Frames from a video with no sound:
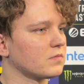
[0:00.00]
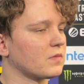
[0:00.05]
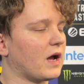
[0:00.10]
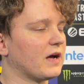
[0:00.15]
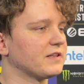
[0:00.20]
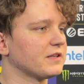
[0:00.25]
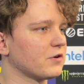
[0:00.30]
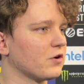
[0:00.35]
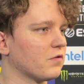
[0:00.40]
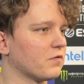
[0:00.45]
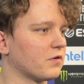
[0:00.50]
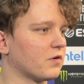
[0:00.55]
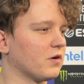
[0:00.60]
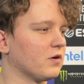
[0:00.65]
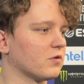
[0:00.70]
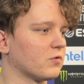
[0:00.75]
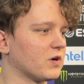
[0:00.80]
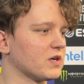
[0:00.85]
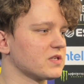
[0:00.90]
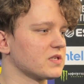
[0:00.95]
I think
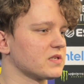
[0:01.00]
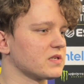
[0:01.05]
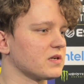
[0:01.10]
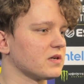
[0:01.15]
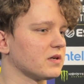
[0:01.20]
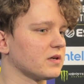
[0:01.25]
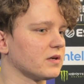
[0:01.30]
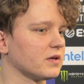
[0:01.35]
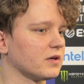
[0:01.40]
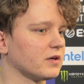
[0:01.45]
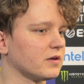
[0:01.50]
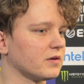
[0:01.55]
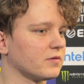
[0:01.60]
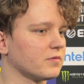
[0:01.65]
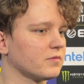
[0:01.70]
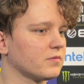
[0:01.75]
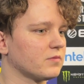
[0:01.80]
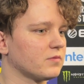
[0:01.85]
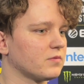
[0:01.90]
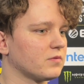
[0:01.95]
overall
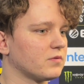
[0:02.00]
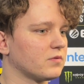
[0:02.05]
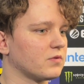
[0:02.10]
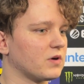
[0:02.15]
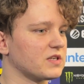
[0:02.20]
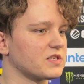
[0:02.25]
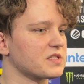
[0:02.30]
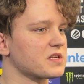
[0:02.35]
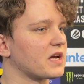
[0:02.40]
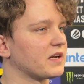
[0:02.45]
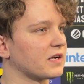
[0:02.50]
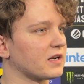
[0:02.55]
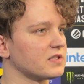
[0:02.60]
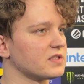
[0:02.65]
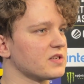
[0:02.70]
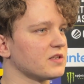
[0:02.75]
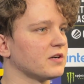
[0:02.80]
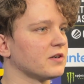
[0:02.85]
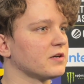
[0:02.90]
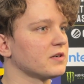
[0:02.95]
Russ is kind of
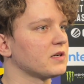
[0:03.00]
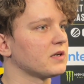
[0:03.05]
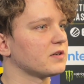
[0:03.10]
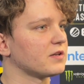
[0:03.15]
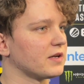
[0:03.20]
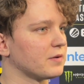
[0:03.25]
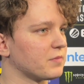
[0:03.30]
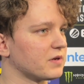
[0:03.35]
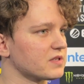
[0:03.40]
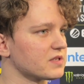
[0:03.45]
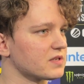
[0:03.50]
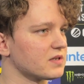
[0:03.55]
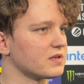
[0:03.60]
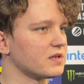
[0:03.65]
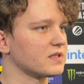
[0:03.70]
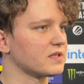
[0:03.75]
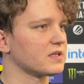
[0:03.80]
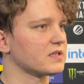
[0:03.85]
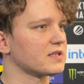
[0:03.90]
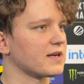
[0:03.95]
considered in our team as
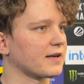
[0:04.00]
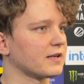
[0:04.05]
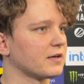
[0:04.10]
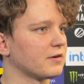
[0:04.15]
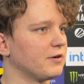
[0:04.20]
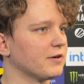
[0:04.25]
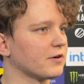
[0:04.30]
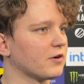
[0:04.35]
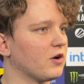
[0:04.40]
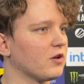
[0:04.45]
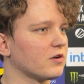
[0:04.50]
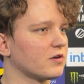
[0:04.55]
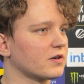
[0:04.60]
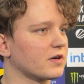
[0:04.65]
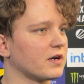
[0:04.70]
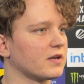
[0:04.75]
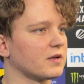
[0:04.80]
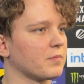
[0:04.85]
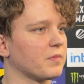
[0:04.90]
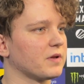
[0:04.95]
a secondary caller,
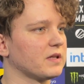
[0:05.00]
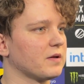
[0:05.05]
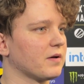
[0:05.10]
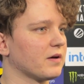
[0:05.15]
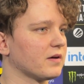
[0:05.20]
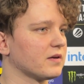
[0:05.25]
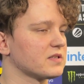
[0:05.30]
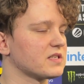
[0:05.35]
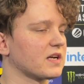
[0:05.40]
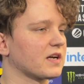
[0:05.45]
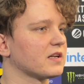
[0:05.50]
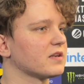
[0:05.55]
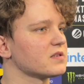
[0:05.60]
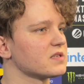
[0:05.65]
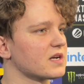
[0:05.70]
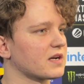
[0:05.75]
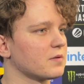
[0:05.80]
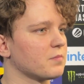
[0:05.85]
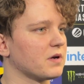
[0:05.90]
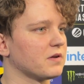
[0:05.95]
kind of the
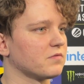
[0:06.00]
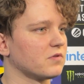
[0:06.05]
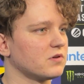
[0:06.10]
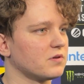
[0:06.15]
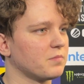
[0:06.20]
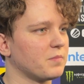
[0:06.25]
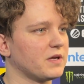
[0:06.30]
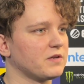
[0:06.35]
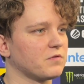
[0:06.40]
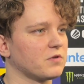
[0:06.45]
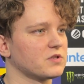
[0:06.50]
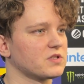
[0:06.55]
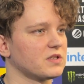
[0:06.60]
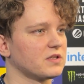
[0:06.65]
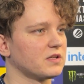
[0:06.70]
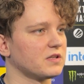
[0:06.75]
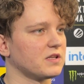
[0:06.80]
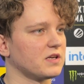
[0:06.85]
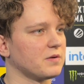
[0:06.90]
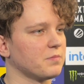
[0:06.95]
second main voice in
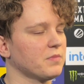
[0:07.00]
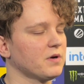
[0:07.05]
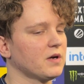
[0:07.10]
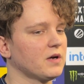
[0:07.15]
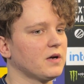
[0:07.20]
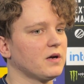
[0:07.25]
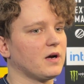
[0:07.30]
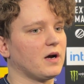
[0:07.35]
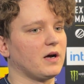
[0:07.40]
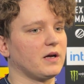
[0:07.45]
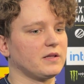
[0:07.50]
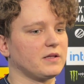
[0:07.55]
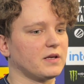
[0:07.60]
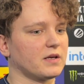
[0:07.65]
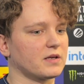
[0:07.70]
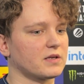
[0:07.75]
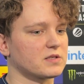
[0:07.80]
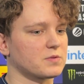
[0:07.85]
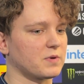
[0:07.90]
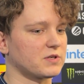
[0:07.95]
the team. I
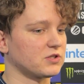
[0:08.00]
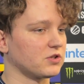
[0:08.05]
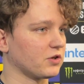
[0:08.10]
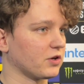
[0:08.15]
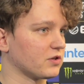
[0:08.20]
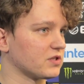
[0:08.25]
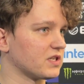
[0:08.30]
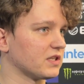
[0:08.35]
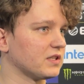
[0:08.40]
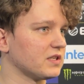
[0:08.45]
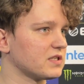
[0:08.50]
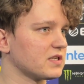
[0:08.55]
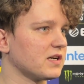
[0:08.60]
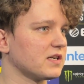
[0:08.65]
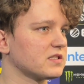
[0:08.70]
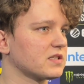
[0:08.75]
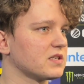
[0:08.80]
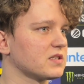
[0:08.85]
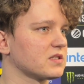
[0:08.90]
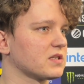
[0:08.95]
think especially on CT
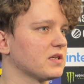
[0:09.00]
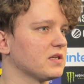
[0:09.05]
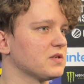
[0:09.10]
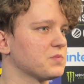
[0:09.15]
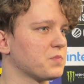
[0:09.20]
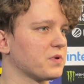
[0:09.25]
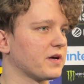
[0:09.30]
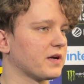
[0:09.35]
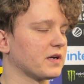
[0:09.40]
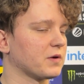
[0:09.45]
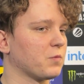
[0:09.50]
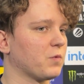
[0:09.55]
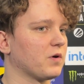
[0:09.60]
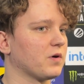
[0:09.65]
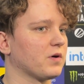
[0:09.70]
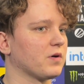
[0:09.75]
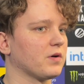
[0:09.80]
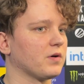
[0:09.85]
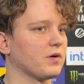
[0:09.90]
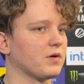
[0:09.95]
sides because he's playing
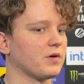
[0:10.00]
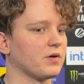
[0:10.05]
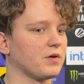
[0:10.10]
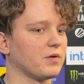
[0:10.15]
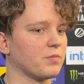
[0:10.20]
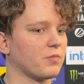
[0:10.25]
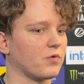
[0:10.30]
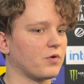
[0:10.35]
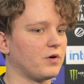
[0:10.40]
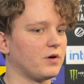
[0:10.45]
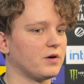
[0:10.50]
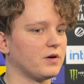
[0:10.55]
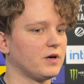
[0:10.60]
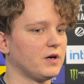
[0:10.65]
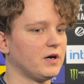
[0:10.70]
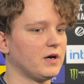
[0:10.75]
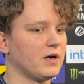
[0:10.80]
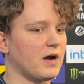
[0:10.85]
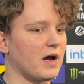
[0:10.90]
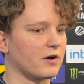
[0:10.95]
more
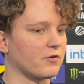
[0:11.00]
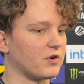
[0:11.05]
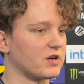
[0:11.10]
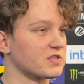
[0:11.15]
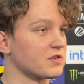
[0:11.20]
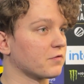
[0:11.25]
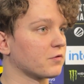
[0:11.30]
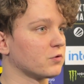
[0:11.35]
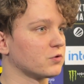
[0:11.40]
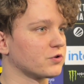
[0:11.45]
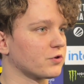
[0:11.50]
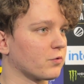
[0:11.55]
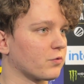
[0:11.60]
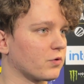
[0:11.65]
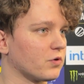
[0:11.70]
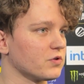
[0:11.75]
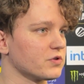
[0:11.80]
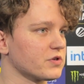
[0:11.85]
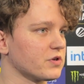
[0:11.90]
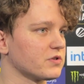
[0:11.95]
aggressive, crucial
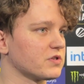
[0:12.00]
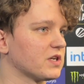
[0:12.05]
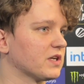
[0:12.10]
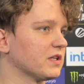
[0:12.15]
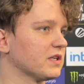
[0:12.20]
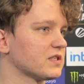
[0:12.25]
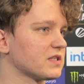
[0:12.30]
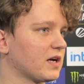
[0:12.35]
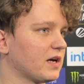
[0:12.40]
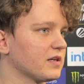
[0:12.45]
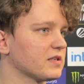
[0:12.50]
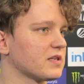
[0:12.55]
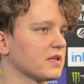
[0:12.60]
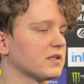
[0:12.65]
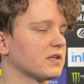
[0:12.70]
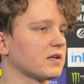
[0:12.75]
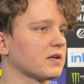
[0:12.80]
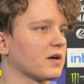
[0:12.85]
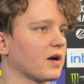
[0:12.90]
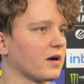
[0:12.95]
roles on CT sides. I
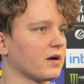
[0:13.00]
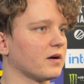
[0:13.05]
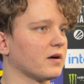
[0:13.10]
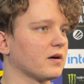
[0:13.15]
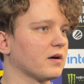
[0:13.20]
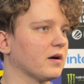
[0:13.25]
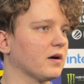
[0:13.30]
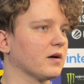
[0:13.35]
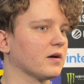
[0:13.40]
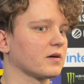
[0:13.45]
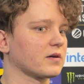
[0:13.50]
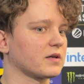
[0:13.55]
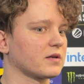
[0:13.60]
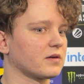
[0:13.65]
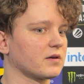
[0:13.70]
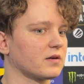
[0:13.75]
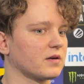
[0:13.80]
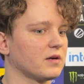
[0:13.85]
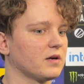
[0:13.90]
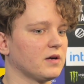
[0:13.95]
think.
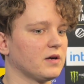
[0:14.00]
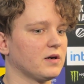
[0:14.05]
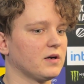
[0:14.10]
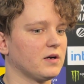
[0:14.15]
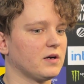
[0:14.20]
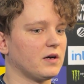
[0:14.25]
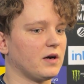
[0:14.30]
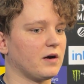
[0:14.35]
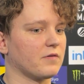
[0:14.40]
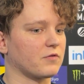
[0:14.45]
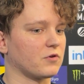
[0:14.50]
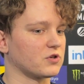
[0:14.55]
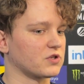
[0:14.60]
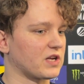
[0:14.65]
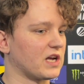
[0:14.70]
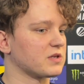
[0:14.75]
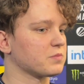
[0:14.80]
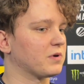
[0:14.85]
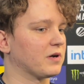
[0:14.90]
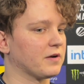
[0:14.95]
Of course, Casper.